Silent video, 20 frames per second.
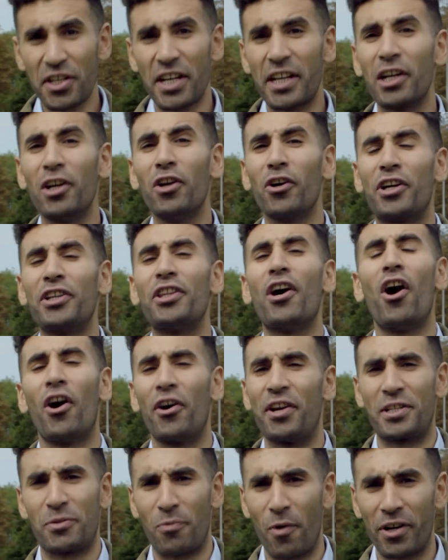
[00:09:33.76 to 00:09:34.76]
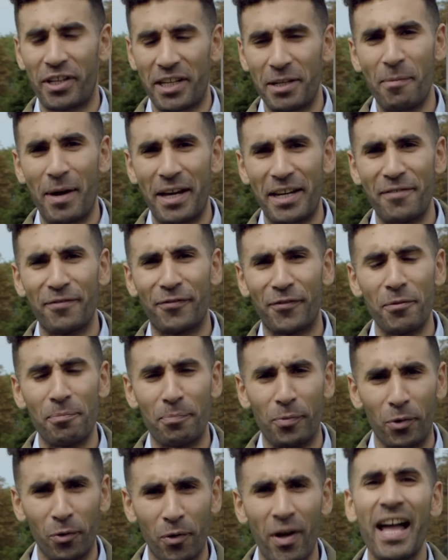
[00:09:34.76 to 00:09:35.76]
Let's take a look at the hardest working man in
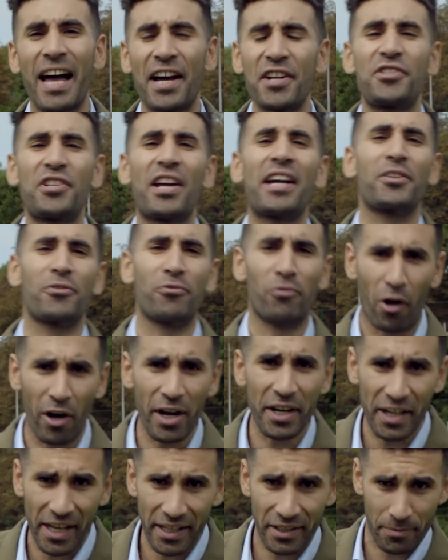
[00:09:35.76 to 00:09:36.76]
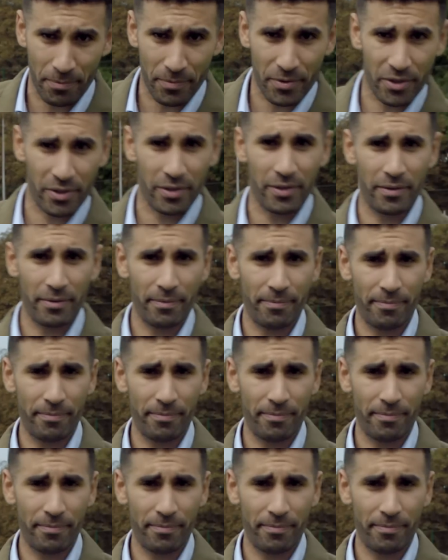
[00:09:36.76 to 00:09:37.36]
football. Hashtag's Ryan Adams.